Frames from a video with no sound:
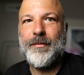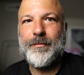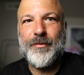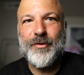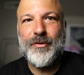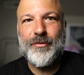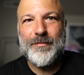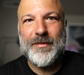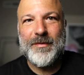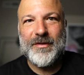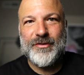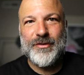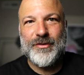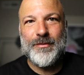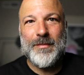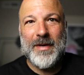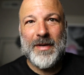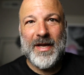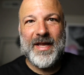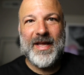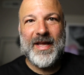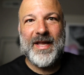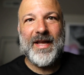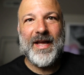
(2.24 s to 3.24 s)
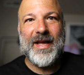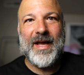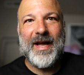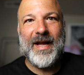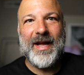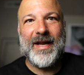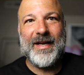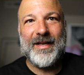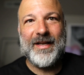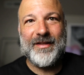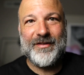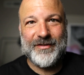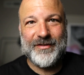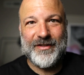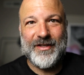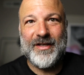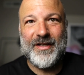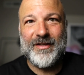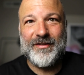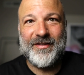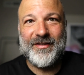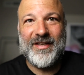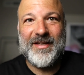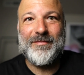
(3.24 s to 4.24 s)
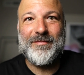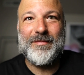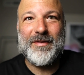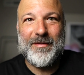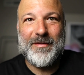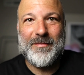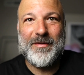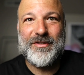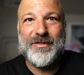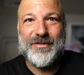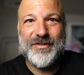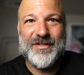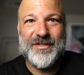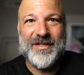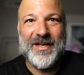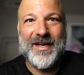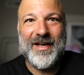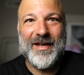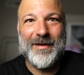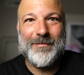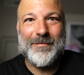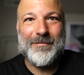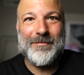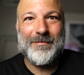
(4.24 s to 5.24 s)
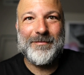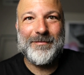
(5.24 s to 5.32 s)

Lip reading: improvement to my AI and it's going to save me a bunch of time.